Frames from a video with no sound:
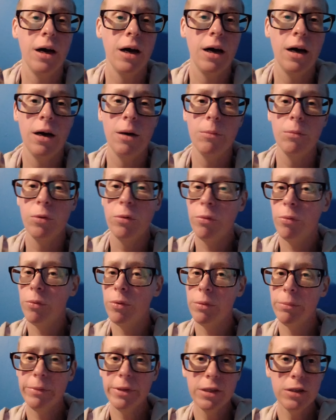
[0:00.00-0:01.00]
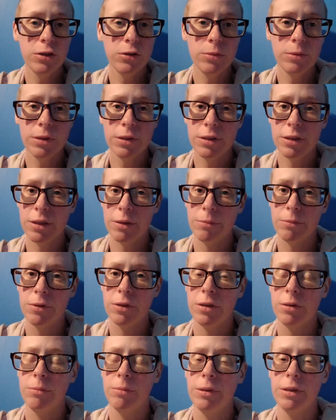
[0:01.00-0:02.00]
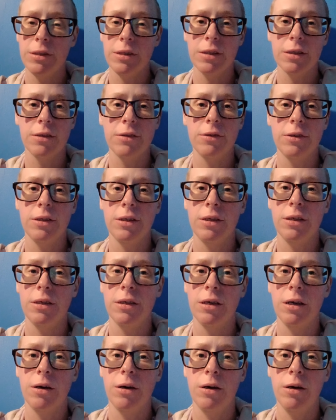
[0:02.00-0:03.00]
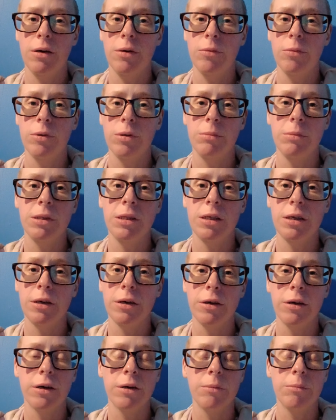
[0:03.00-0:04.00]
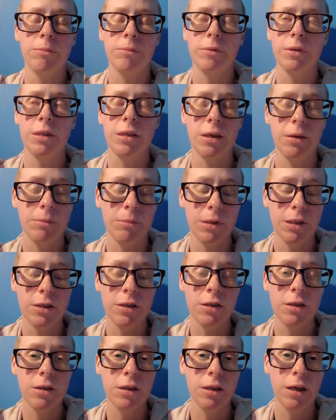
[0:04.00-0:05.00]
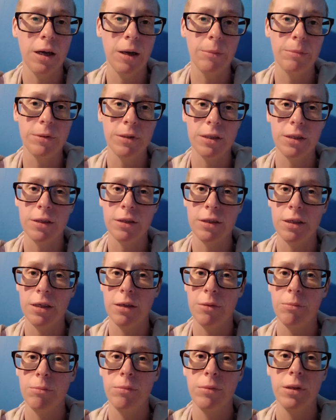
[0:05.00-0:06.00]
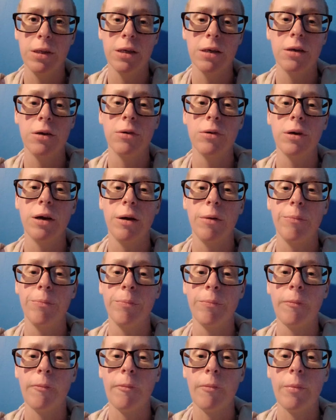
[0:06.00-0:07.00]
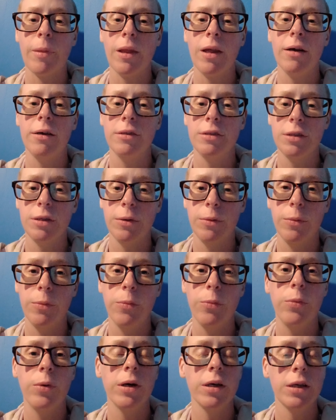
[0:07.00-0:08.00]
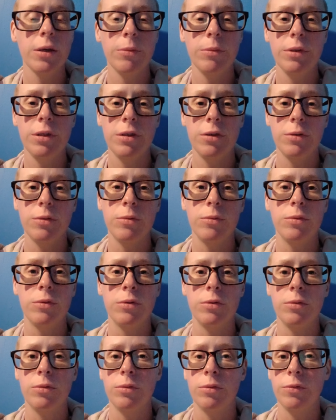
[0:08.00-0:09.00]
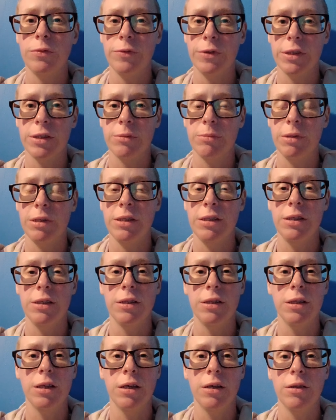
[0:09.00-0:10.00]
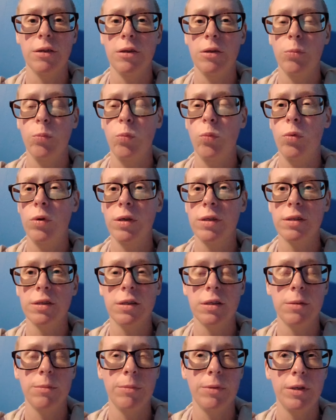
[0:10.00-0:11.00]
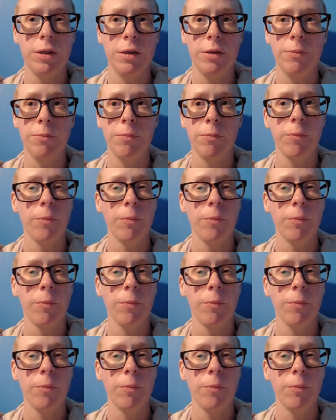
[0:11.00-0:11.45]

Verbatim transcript: what I'm going to do is I'm going to basically, when I'm in there, mention the abscess and be like, okay, so what can we do to fix my teeth? What is going to be